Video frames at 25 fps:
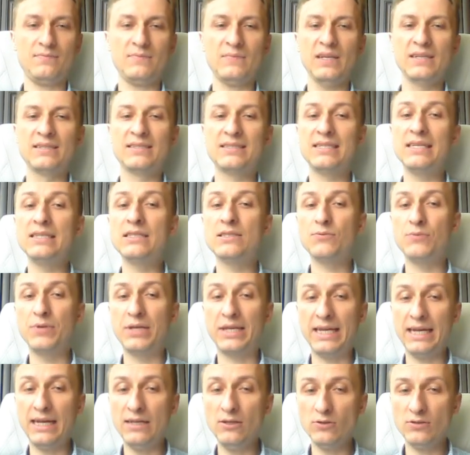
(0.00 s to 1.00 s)
Since we
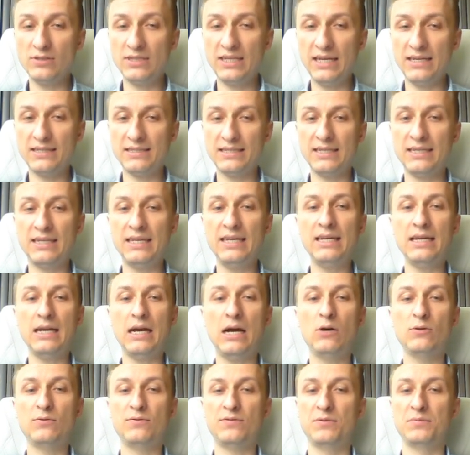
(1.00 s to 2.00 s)
cannot kick the king
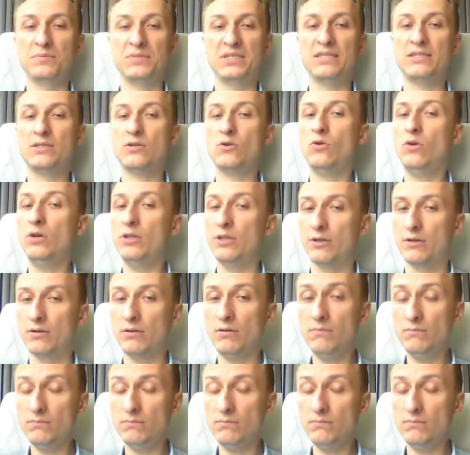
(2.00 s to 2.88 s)
out from this corner,